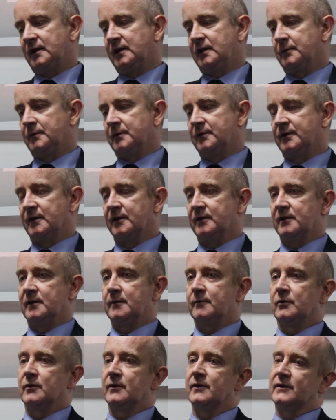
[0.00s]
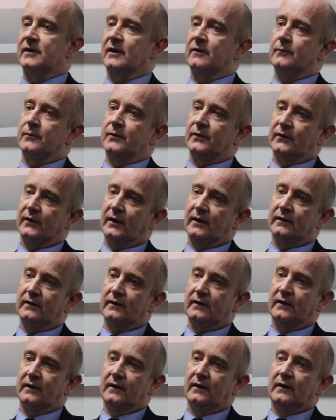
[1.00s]
data was 16.7%
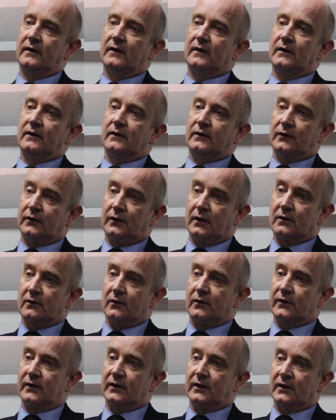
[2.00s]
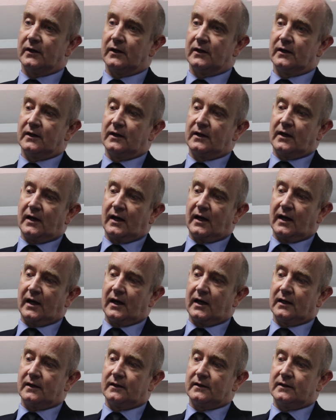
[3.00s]
year on year.
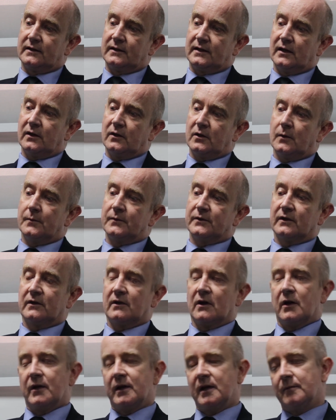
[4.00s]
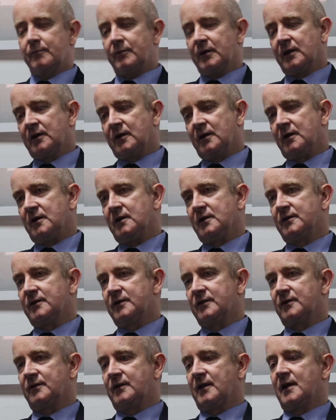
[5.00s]
And telecoms are growing
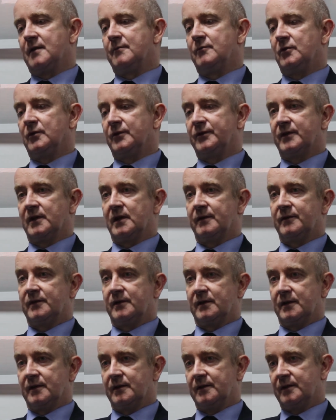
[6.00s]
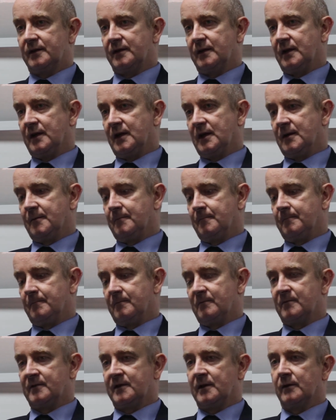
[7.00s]
because there are more services,
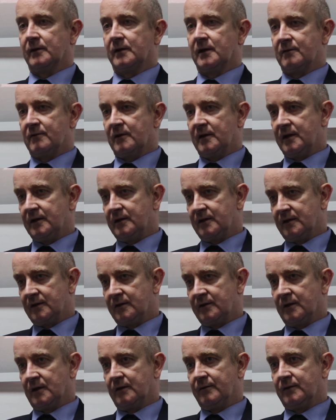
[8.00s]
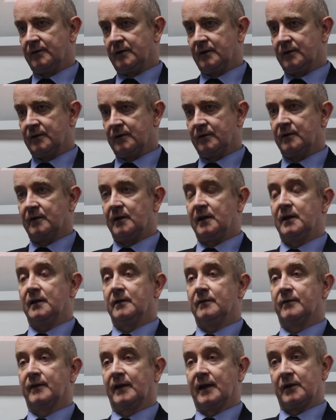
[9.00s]
telco-related services
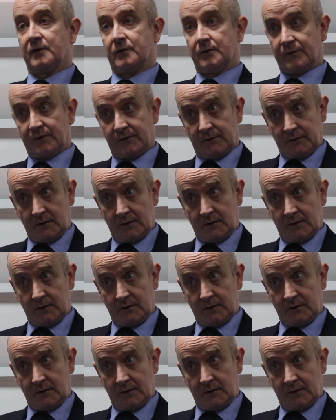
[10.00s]
in financial